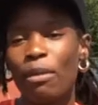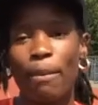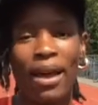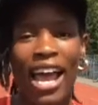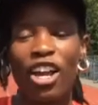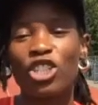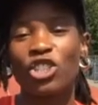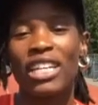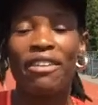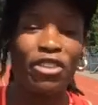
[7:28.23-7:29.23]
in my bag
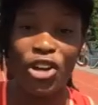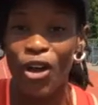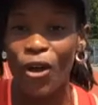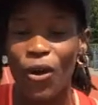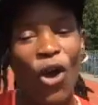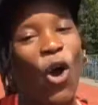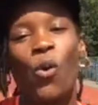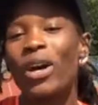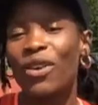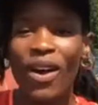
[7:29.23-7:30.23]
because you never know
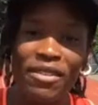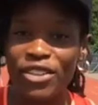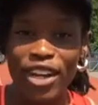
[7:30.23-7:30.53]
what the weather's